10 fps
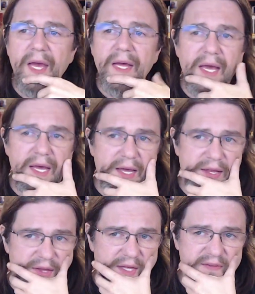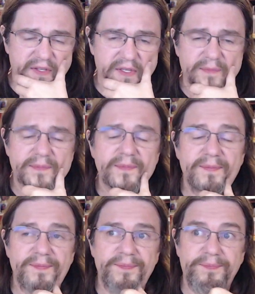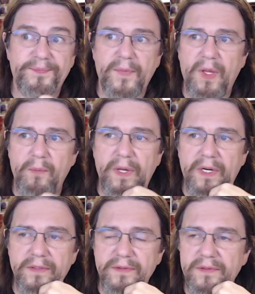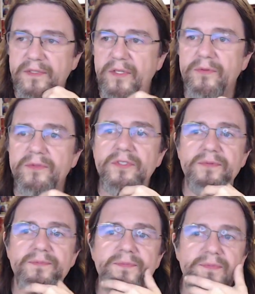And that's been a huge